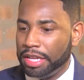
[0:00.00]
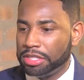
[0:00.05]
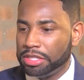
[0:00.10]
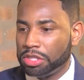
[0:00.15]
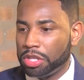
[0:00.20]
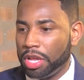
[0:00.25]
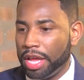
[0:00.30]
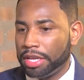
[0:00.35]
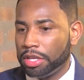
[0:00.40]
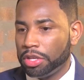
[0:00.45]

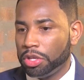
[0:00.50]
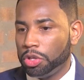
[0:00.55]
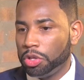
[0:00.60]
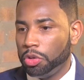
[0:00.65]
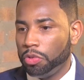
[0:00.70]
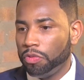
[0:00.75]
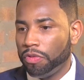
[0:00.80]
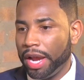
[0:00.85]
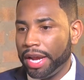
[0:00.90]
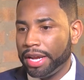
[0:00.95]
it's like
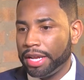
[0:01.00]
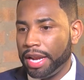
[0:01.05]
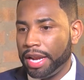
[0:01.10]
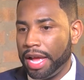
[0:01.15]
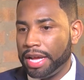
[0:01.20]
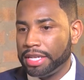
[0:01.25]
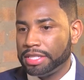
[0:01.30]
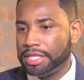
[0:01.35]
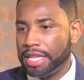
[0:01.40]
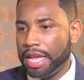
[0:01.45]
you
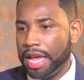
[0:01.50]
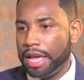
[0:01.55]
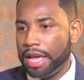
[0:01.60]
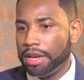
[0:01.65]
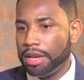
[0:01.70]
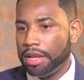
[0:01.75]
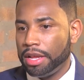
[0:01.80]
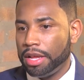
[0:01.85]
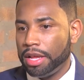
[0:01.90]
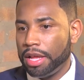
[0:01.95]
recognize
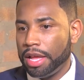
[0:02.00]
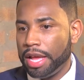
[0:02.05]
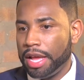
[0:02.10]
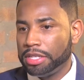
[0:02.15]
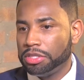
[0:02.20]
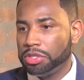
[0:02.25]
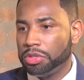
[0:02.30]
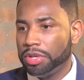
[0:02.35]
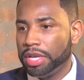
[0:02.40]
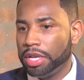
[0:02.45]
that
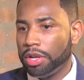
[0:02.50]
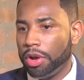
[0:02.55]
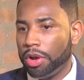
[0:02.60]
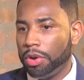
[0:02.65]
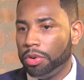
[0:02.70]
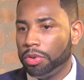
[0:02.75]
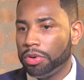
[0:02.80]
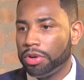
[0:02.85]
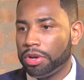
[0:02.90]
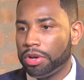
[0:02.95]
as you get
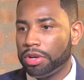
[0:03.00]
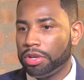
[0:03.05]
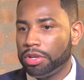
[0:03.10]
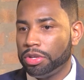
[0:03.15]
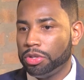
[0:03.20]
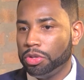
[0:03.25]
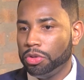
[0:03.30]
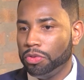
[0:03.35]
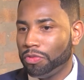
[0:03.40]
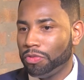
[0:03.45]
older,
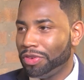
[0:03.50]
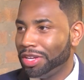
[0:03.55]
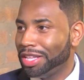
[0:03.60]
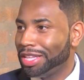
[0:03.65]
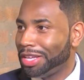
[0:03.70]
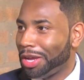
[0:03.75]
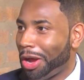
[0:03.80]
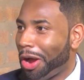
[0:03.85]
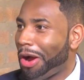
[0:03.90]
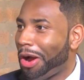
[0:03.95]
you
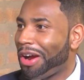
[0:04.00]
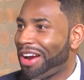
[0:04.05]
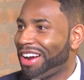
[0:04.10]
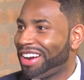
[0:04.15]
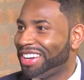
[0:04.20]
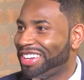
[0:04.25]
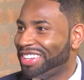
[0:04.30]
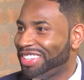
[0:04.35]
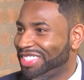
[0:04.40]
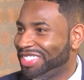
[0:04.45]
really
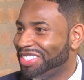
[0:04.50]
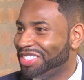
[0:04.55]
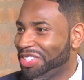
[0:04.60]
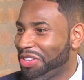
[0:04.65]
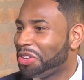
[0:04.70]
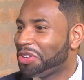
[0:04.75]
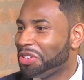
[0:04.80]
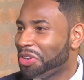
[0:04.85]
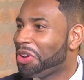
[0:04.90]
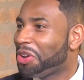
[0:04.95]
are,
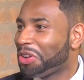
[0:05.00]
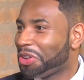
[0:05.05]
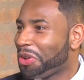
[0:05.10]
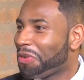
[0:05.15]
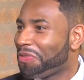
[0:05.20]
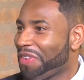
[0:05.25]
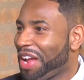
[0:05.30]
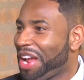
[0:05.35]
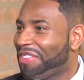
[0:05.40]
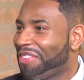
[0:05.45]
you know, your
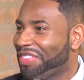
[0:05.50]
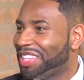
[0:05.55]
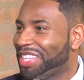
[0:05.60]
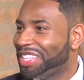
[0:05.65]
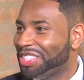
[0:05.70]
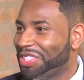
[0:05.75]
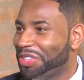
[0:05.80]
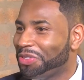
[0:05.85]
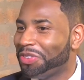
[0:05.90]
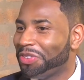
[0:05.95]
family.
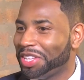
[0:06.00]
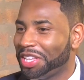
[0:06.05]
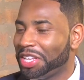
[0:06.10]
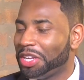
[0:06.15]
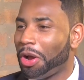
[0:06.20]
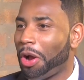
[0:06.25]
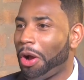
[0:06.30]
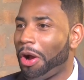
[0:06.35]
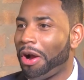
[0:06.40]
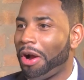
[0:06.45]
You
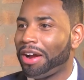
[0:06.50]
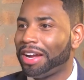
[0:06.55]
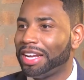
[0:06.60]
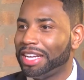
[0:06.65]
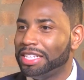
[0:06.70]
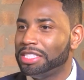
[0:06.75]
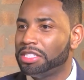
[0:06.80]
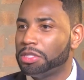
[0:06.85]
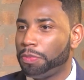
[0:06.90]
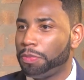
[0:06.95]
really are.
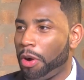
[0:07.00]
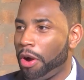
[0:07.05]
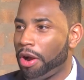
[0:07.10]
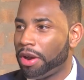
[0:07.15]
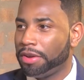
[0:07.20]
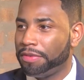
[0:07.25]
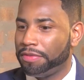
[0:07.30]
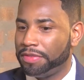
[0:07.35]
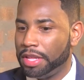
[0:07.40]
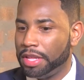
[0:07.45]
Each
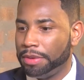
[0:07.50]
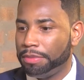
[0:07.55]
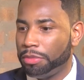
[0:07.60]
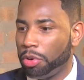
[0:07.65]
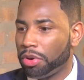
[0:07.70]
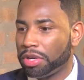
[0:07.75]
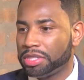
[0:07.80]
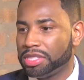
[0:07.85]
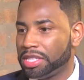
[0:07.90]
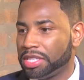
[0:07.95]
part of them
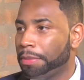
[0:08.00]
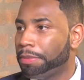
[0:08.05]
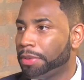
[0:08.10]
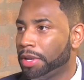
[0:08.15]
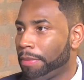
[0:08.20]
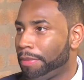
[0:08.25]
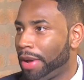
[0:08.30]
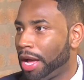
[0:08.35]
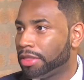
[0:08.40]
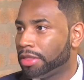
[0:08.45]
or
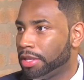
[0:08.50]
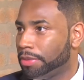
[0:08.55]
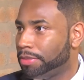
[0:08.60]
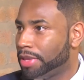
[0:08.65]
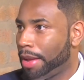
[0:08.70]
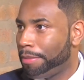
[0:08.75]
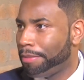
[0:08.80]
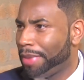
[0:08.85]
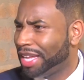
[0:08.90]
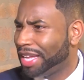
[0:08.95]
something about them
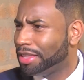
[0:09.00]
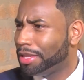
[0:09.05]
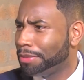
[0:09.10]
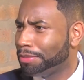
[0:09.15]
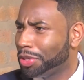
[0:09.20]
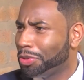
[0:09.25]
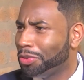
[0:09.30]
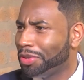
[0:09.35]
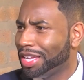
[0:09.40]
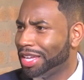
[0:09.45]
that made
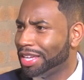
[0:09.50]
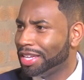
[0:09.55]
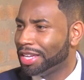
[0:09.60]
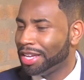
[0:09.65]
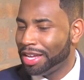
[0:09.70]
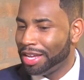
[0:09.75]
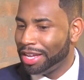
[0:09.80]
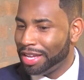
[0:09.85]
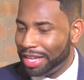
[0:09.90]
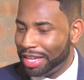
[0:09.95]
them unique
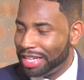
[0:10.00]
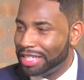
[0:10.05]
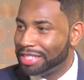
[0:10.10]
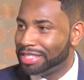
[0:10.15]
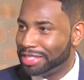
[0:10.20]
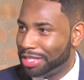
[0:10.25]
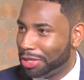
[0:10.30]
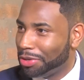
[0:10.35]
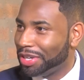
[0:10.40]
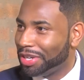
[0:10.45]
is
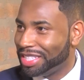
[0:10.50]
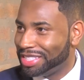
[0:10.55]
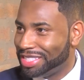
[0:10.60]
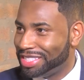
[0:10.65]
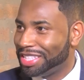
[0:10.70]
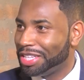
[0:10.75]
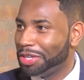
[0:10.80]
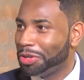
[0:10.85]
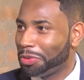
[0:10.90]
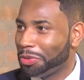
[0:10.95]
still
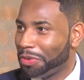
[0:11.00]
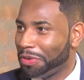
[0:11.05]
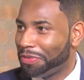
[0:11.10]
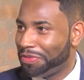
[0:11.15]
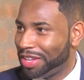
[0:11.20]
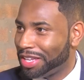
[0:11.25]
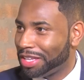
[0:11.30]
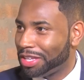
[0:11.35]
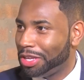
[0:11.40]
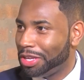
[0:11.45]
instilled
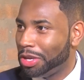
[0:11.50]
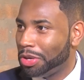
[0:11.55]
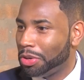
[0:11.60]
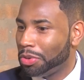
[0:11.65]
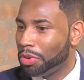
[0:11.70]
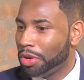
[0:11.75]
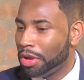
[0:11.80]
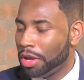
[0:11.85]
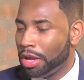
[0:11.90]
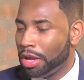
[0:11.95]
within
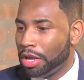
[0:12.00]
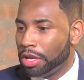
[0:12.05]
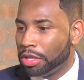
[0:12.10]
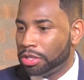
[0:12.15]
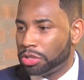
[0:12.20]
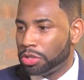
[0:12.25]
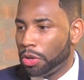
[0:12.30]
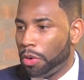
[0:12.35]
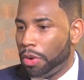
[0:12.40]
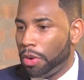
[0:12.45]
you.
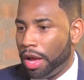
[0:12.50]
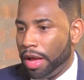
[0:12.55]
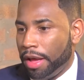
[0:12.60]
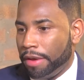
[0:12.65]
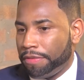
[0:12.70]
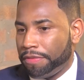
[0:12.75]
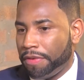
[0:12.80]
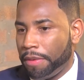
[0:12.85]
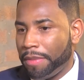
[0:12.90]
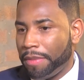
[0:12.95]
So
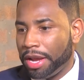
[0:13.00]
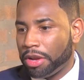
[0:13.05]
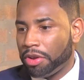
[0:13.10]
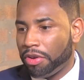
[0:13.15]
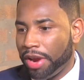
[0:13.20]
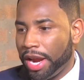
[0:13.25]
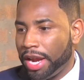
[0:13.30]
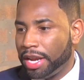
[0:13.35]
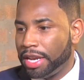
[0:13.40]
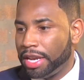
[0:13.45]
from my
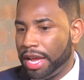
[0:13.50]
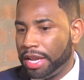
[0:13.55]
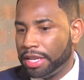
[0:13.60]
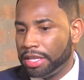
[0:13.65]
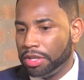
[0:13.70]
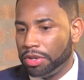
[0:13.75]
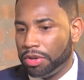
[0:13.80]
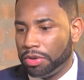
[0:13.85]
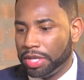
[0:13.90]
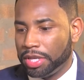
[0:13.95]
granddad,
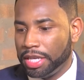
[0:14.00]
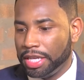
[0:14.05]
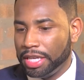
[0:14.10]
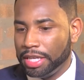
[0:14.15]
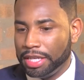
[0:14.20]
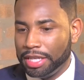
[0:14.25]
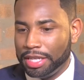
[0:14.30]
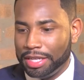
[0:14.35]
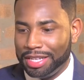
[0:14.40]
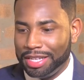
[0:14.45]
you know,
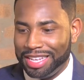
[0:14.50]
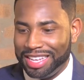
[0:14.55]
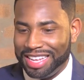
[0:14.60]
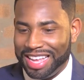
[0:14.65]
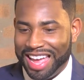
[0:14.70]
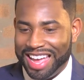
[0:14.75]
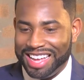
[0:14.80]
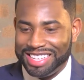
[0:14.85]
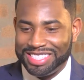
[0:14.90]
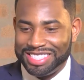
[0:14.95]
he
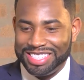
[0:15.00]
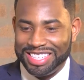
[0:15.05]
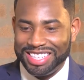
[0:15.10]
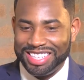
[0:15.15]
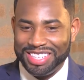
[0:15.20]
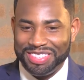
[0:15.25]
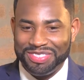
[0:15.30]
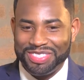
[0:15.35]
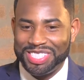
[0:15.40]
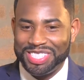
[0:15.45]

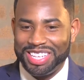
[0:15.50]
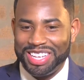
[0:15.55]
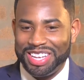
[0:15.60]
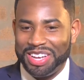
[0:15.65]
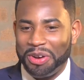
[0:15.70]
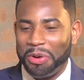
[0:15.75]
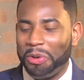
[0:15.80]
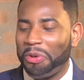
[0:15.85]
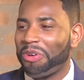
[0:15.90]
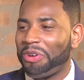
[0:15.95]
was an
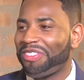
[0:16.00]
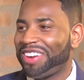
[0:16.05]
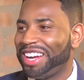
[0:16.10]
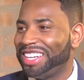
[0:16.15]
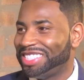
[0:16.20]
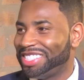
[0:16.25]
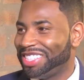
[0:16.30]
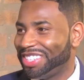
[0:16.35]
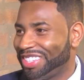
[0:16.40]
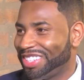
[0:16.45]

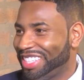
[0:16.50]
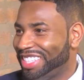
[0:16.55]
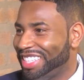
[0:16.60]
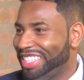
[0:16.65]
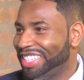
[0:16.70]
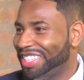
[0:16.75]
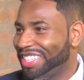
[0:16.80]
orator. He